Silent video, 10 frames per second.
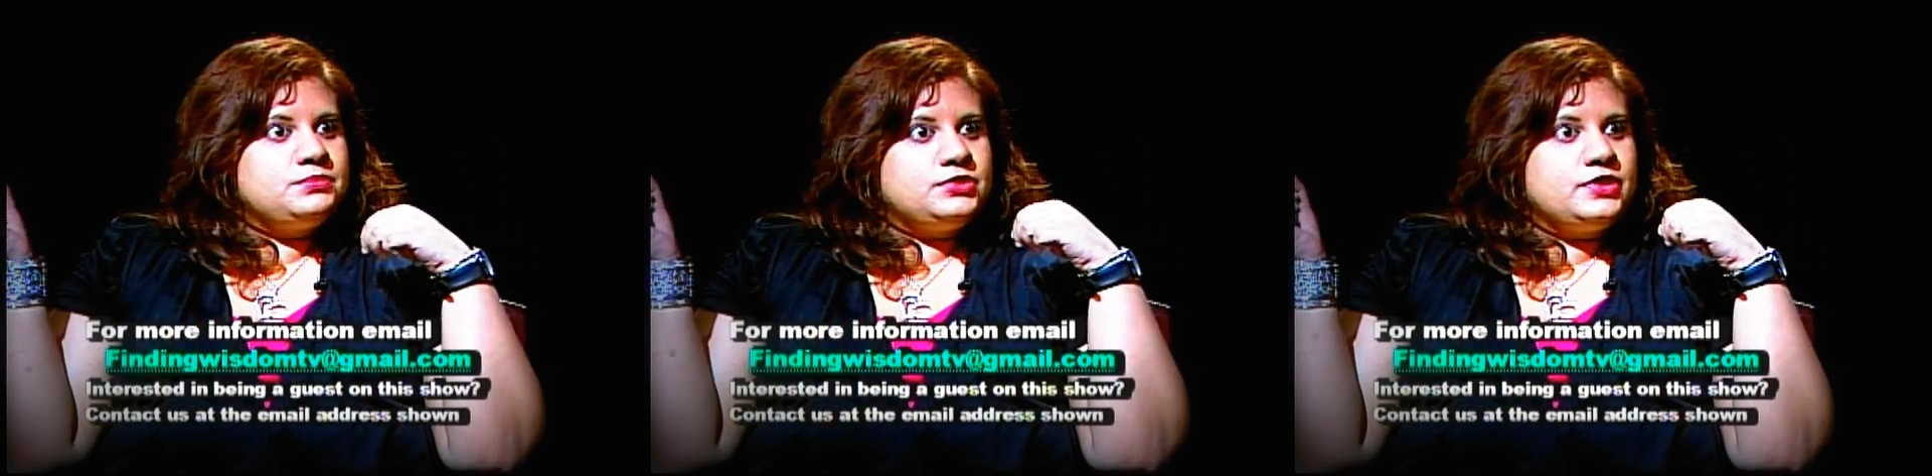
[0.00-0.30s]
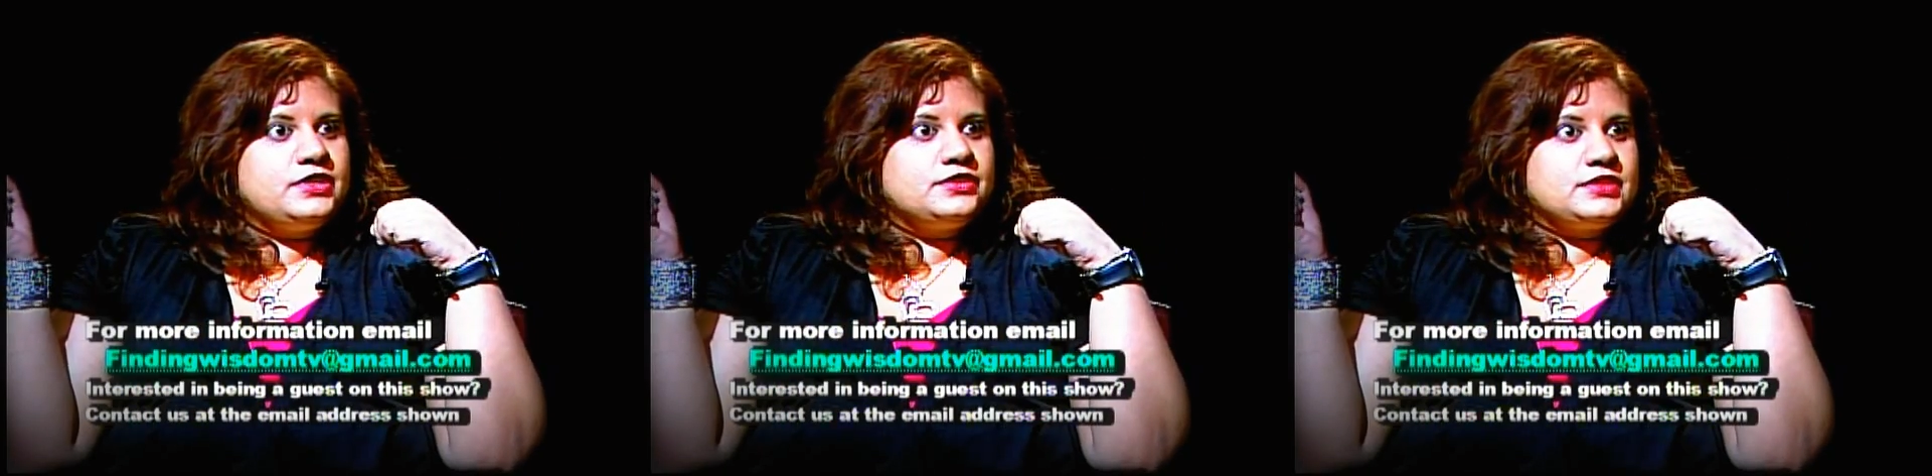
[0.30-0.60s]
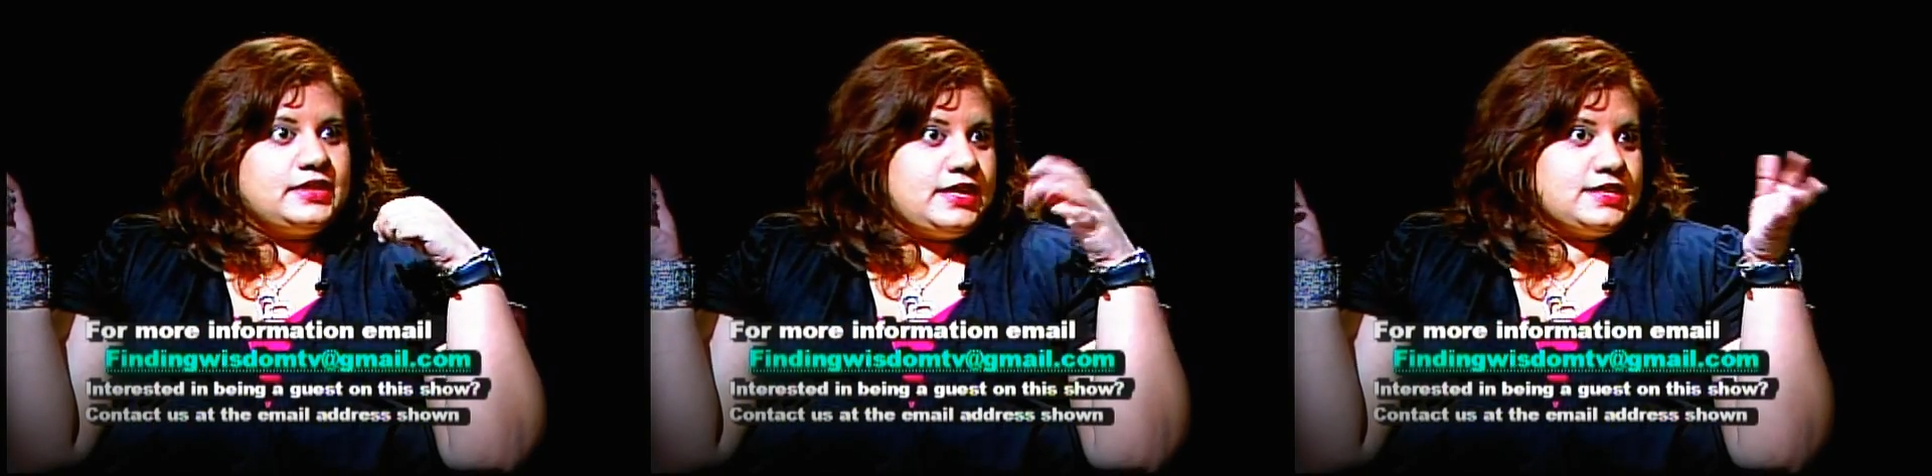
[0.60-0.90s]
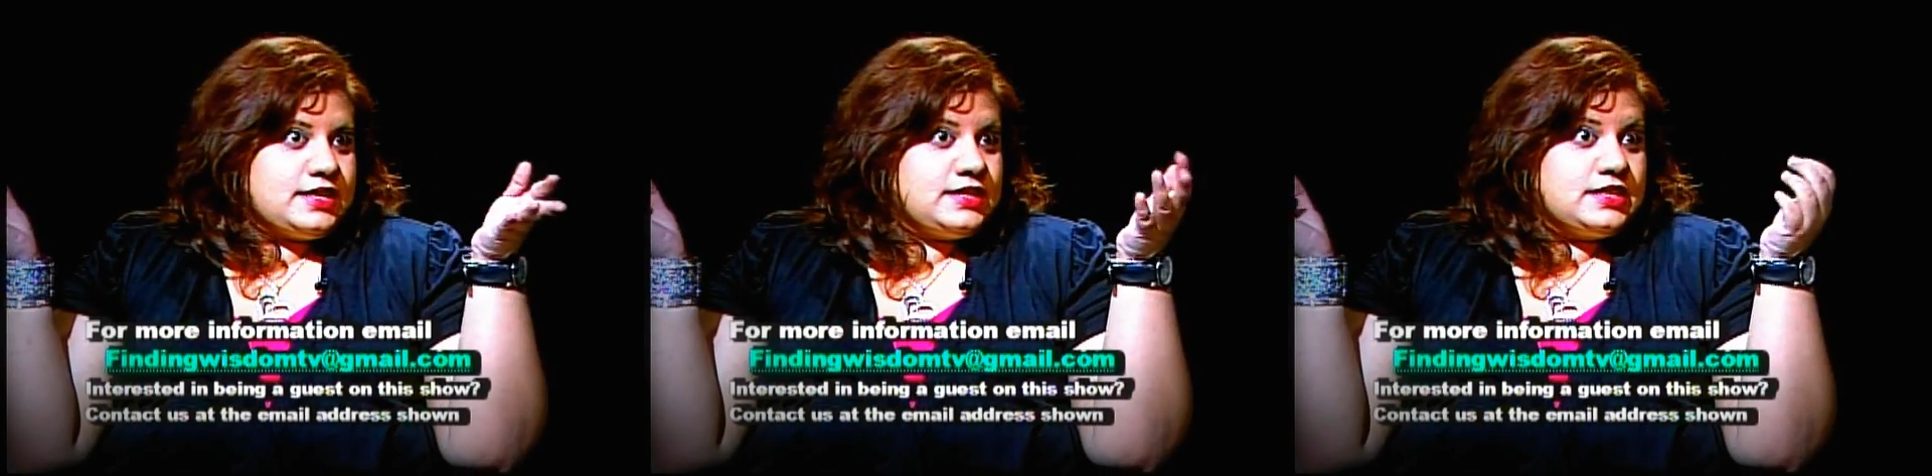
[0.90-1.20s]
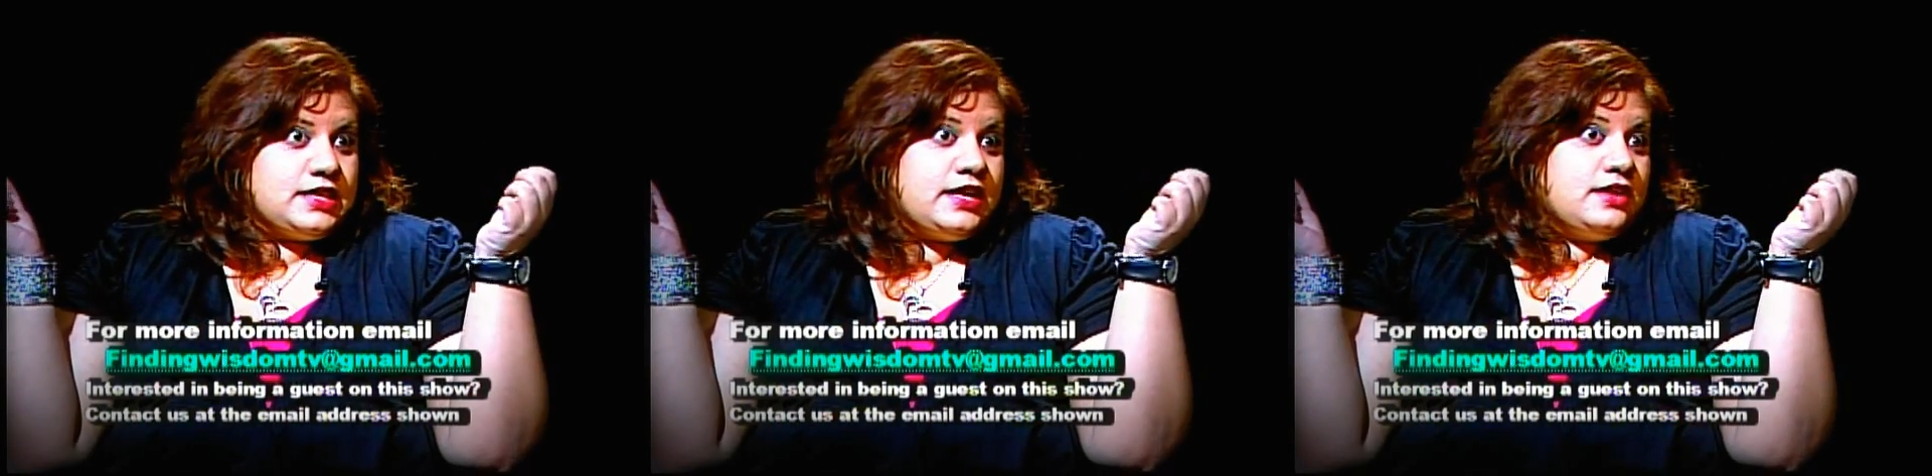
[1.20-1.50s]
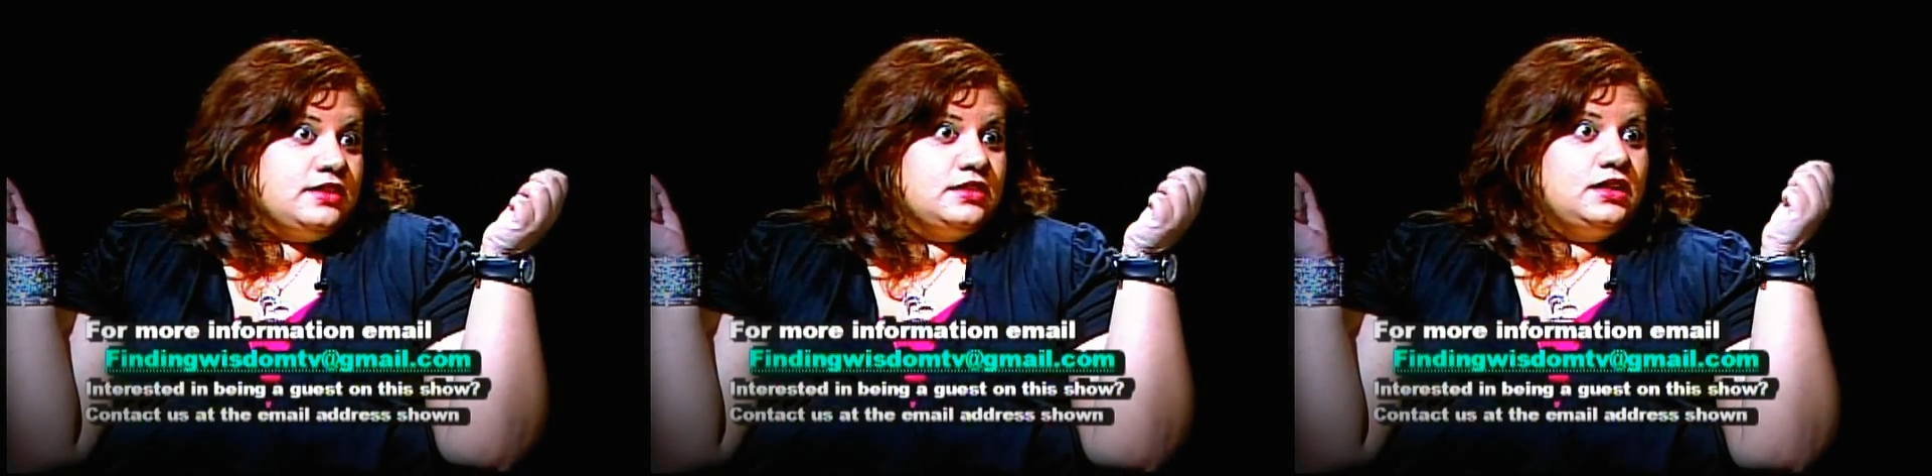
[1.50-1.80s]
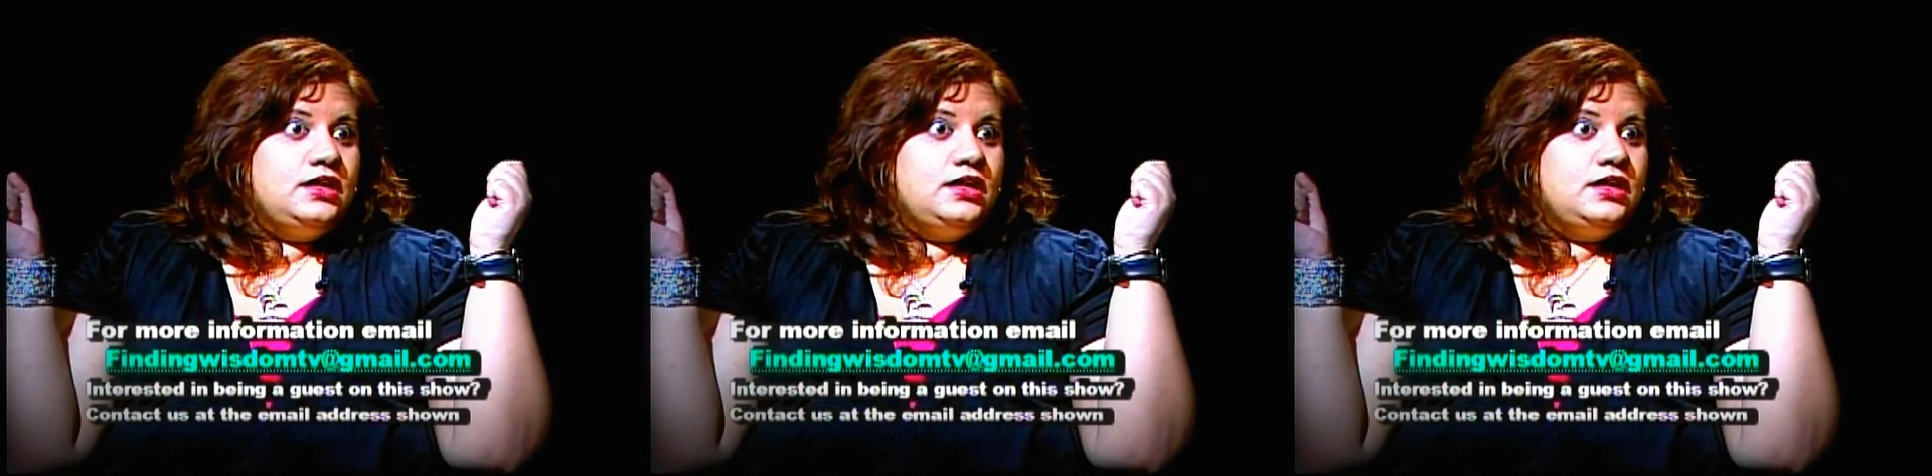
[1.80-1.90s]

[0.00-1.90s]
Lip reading: employers, I guess I could say,